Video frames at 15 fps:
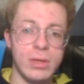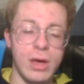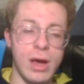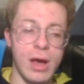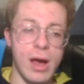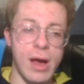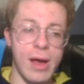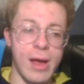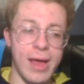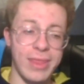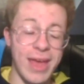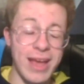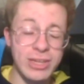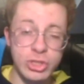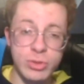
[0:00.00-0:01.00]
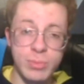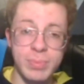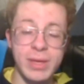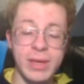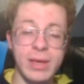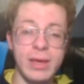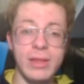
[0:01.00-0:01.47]
and that should
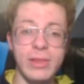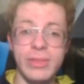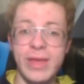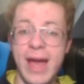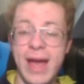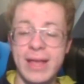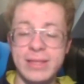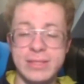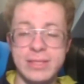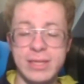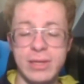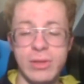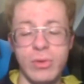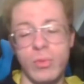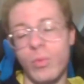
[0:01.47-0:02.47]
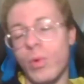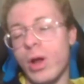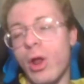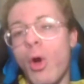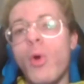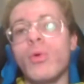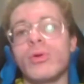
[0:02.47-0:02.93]
be the idea,
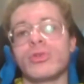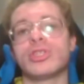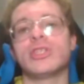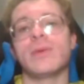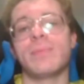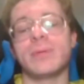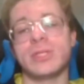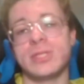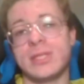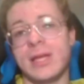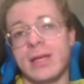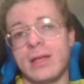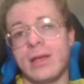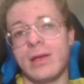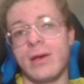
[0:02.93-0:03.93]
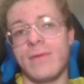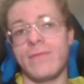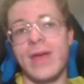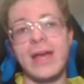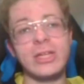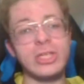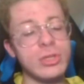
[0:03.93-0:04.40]
what ownership is thinking of.
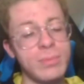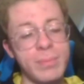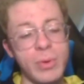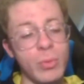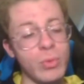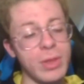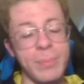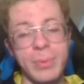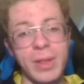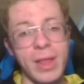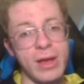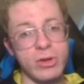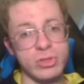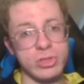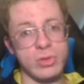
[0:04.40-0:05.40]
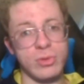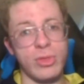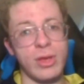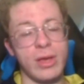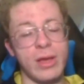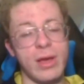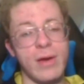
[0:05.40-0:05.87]
That shouldn't be what the players are
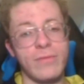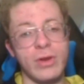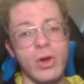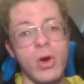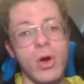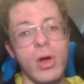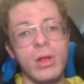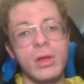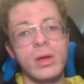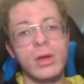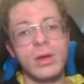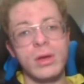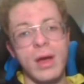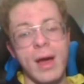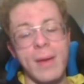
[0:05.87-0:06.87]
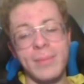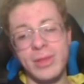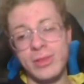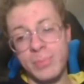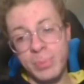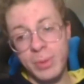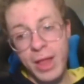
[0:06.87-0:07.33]
thinking of at all. I
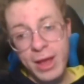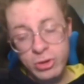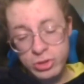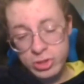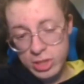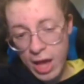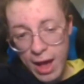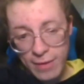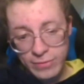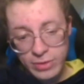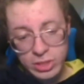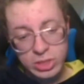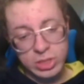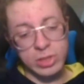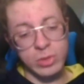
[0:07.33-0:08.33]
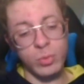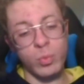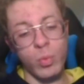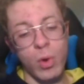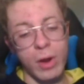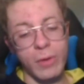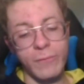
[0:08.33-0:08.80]
mean, the players obviously
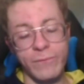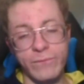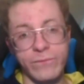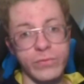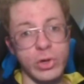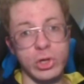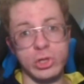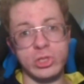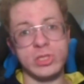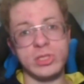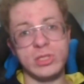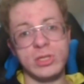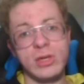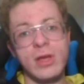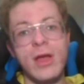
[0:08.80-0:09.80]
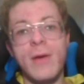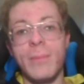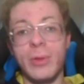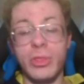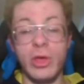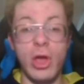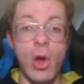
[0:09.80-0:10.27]
want first,
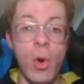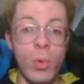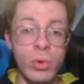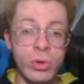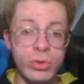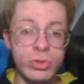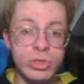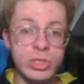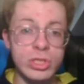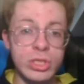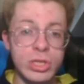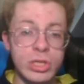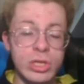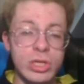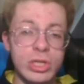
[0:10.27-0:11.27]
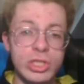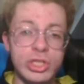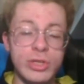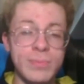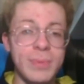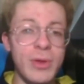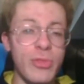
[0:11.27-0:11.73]
but the owners
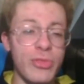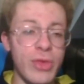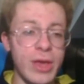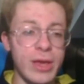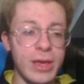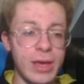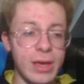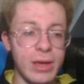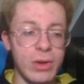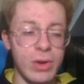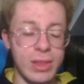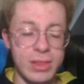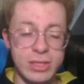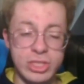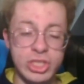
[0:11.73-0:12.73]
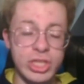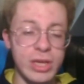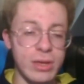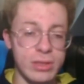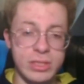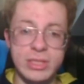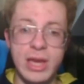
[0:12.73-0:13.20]
should be thinking, and
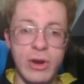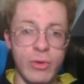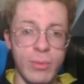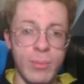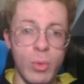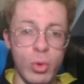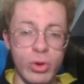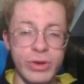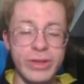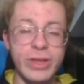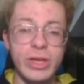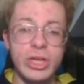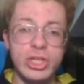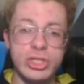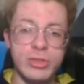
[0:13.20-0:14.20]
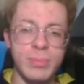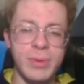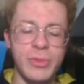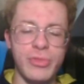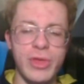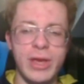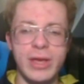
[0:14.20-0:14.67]
Daryl Morey should be
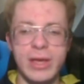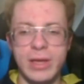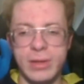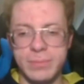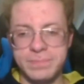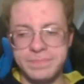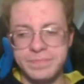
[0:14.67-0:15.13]
thinking,